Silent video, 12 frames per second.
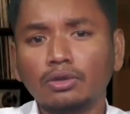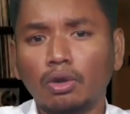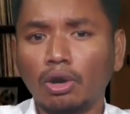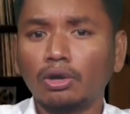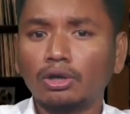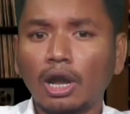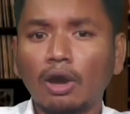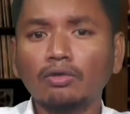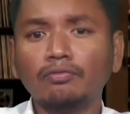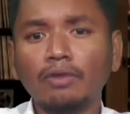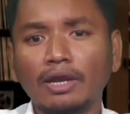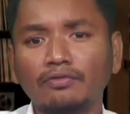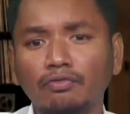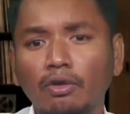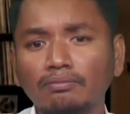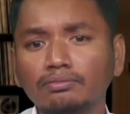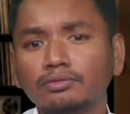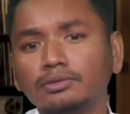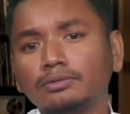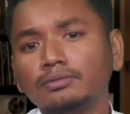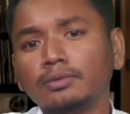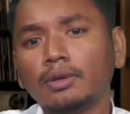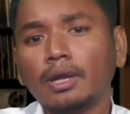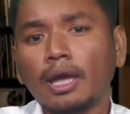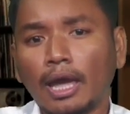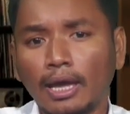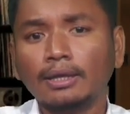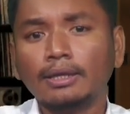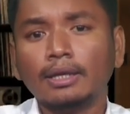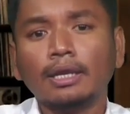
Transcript: or cloud platforms and